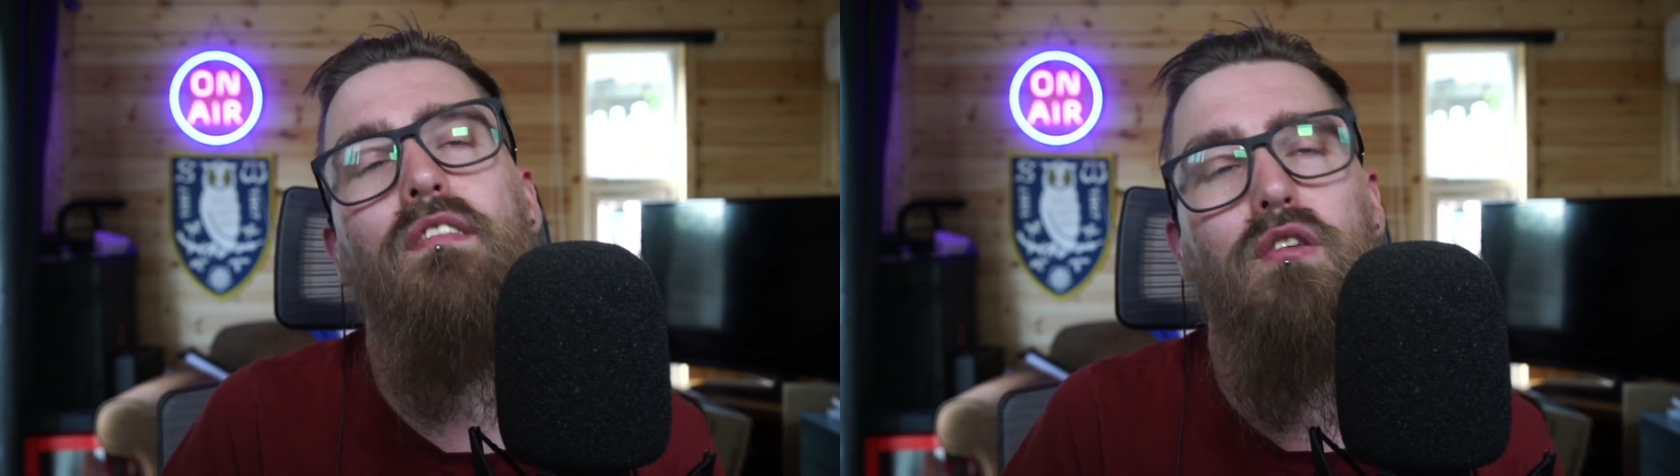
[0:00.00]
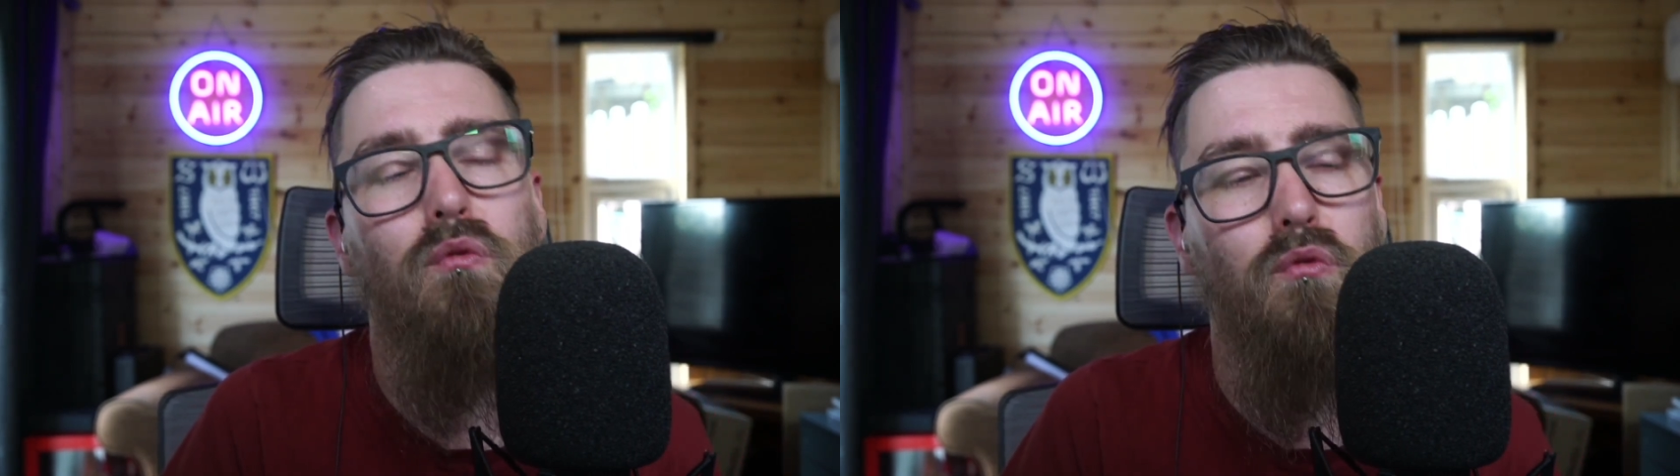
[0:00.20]

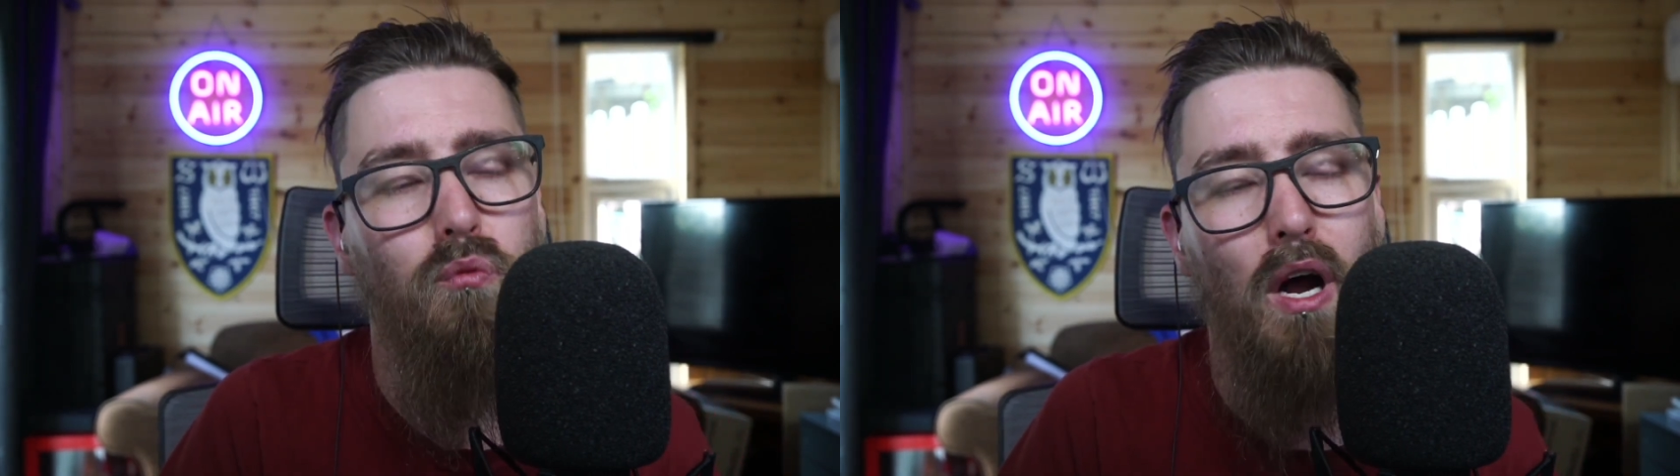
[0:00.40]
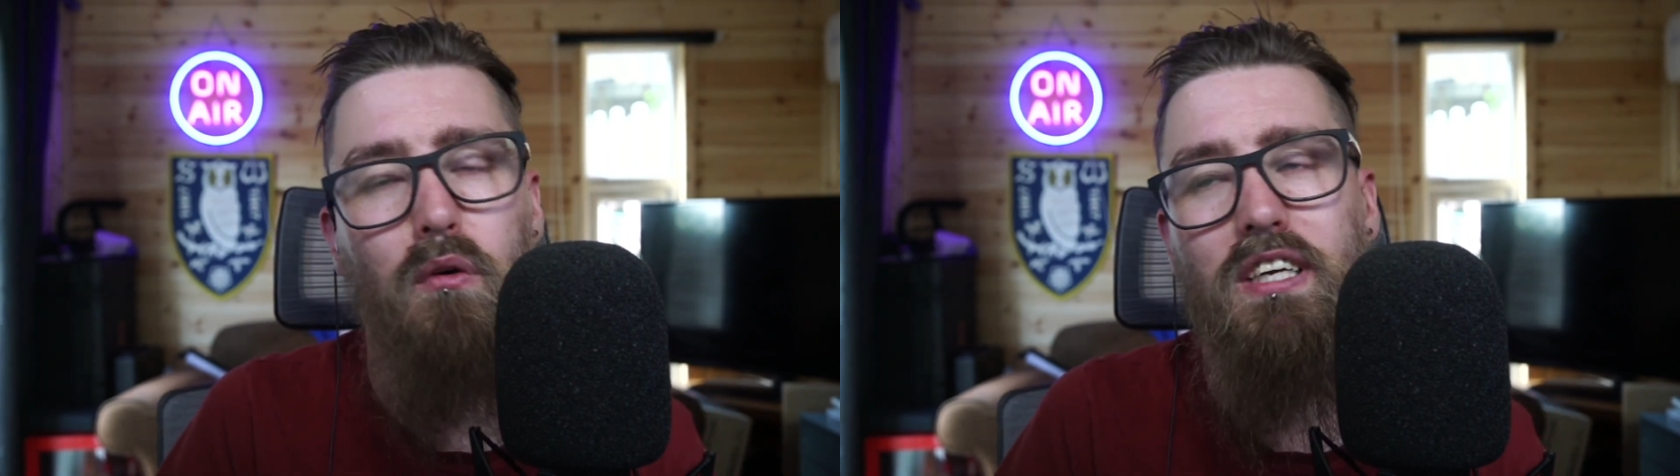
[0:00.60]

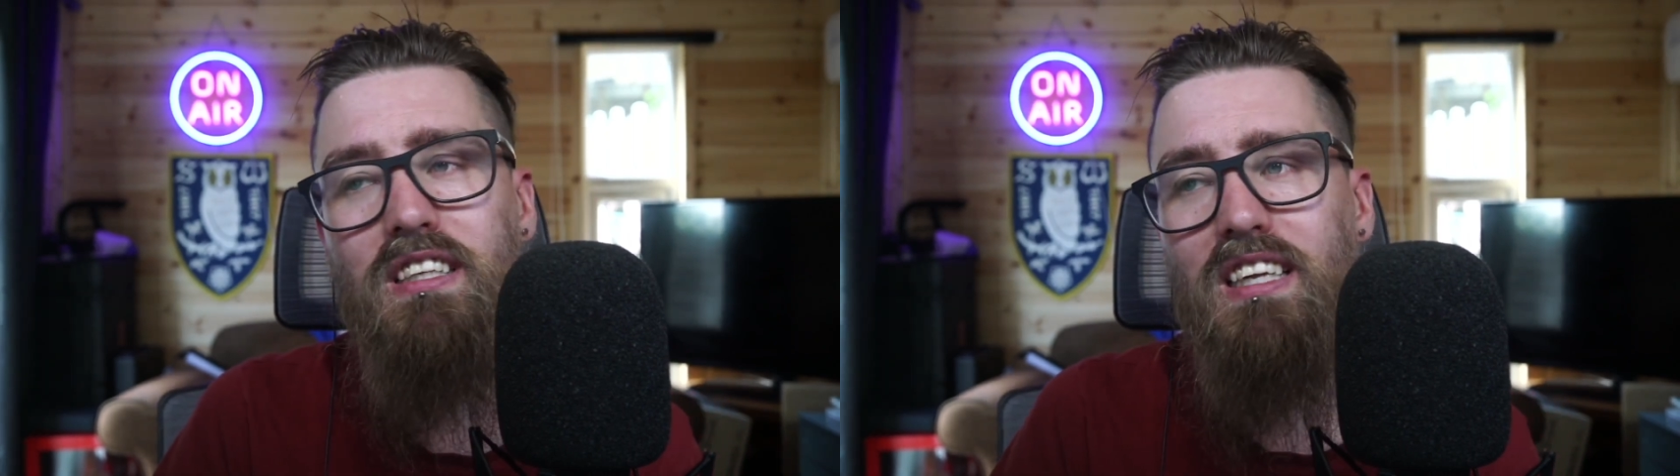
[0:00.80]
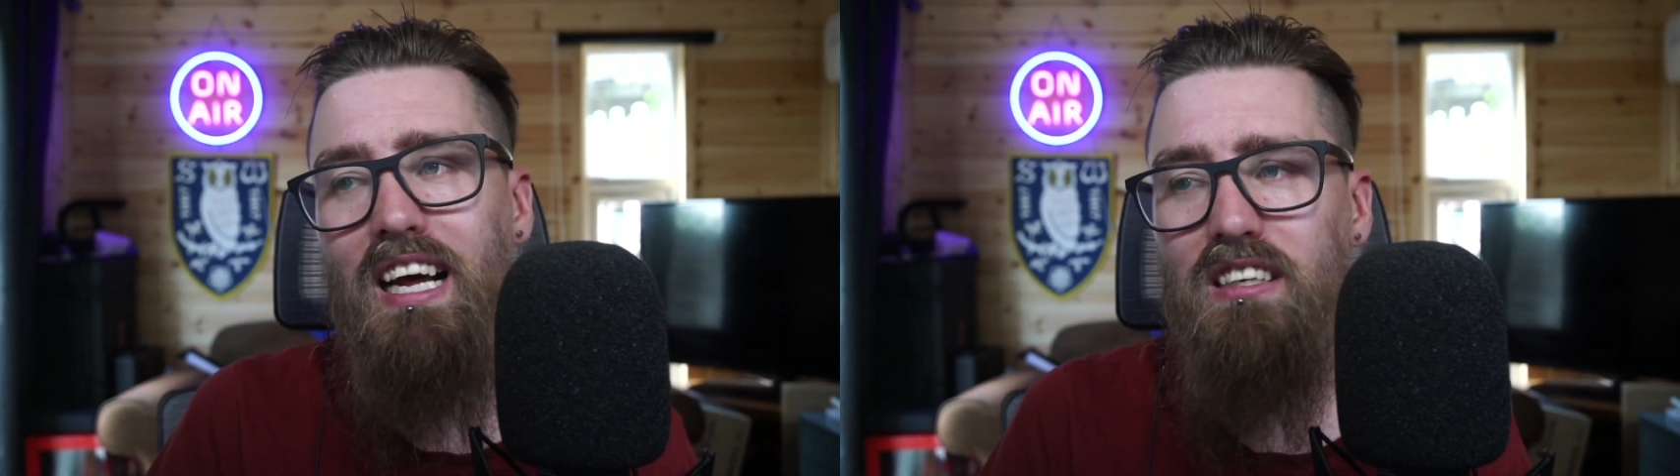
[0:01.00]
Welsh
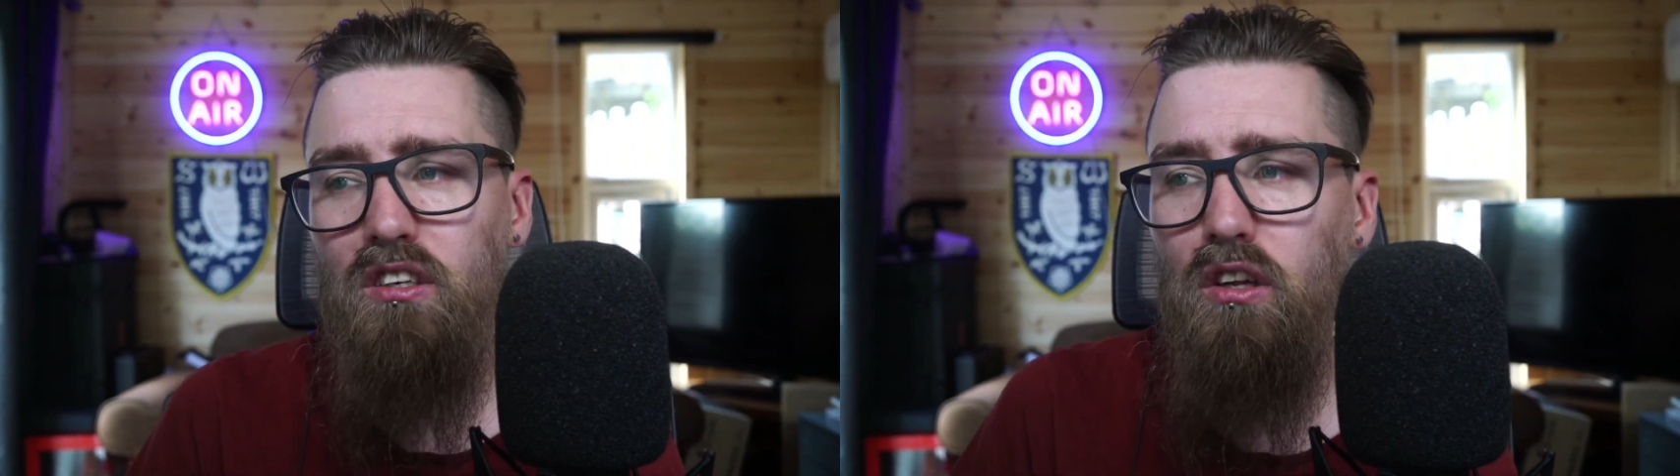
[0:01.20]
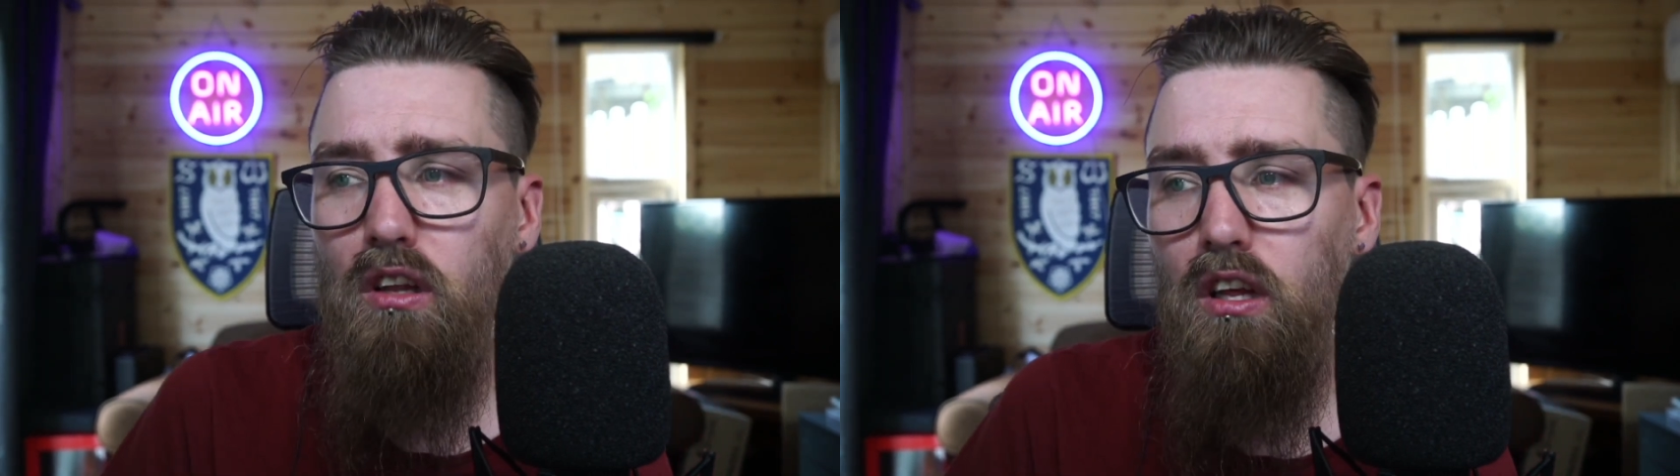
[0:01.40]

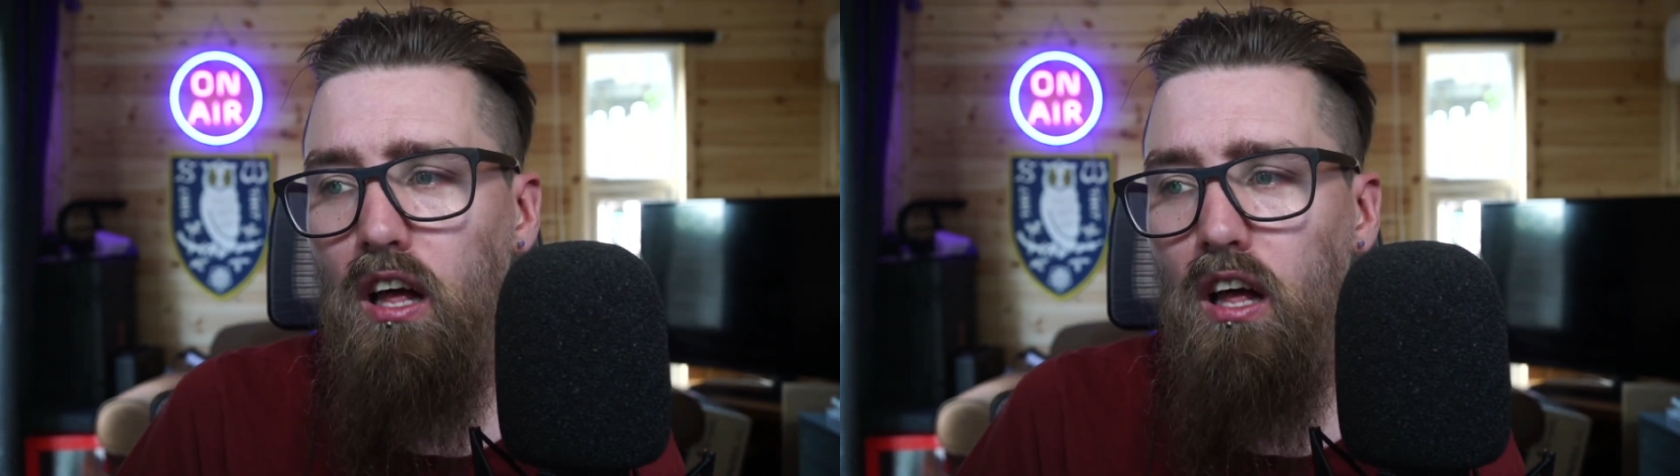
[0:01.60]
international.